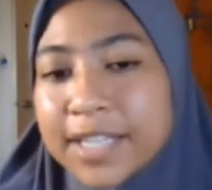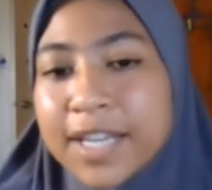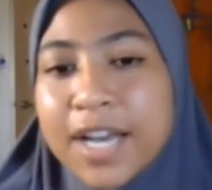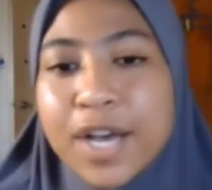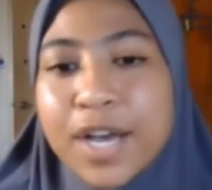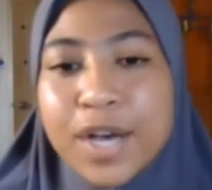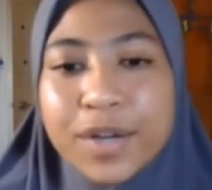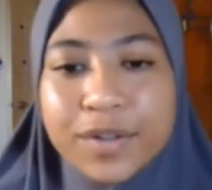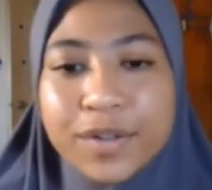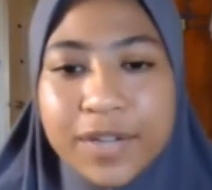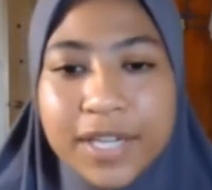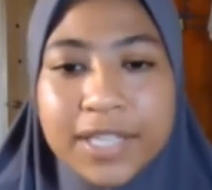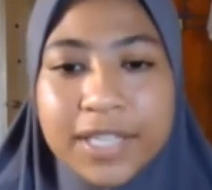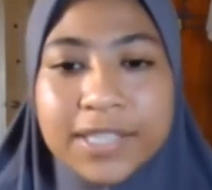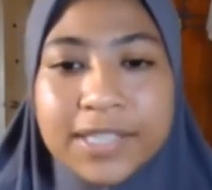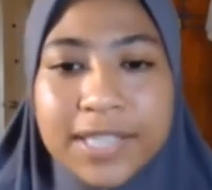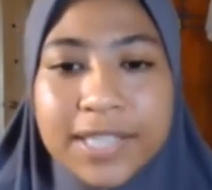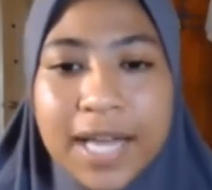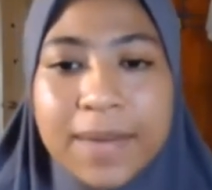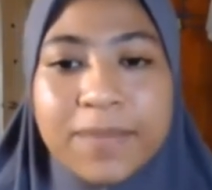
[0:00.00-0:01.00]

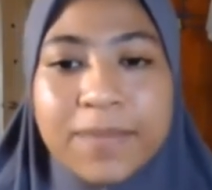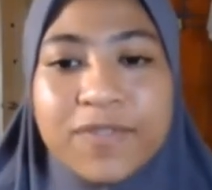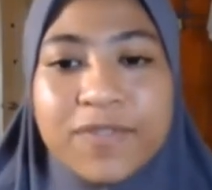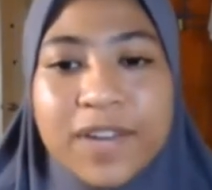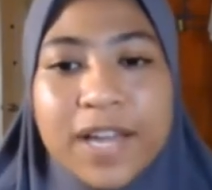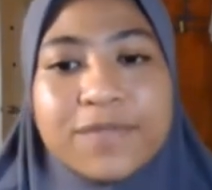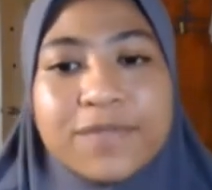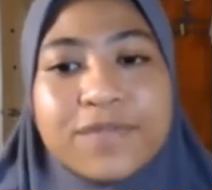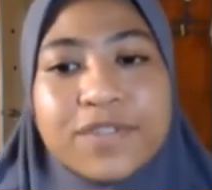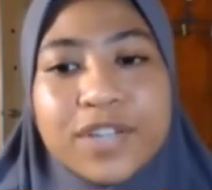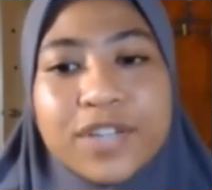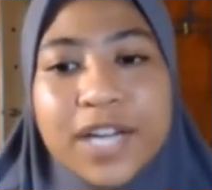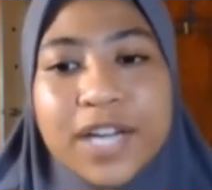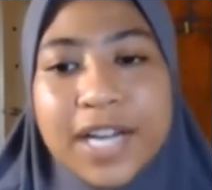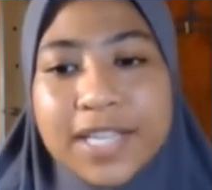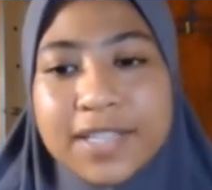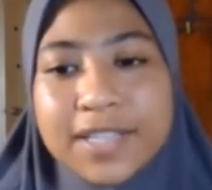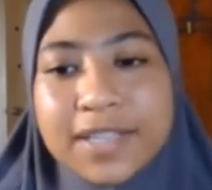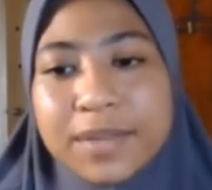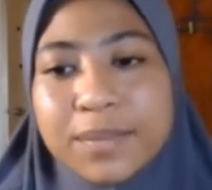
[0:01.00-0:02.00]
real-time flood
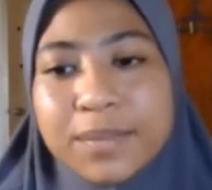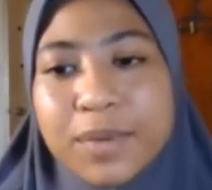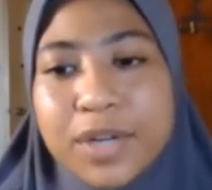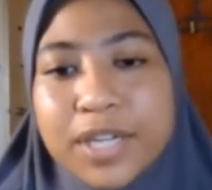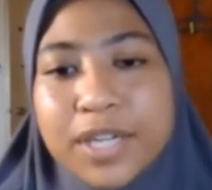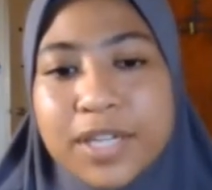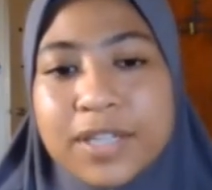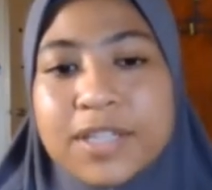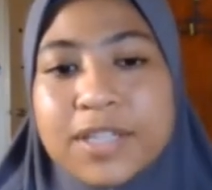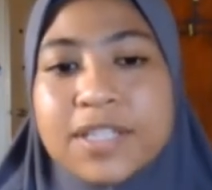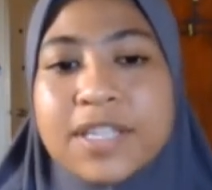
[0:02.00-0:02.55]
forecasting models,